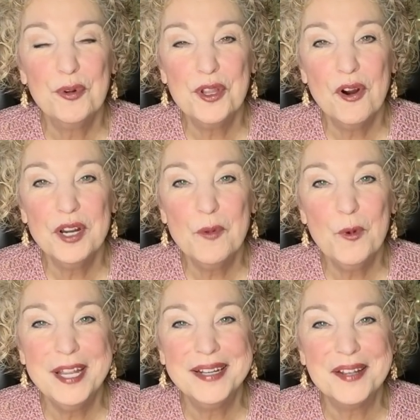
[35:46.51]
wonderful
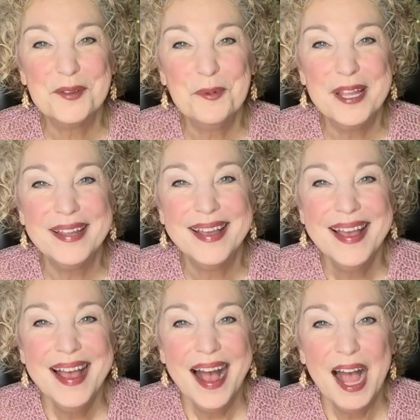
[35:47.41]
yarny week next
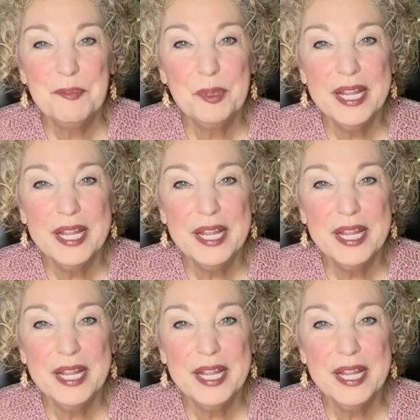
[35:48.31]
week.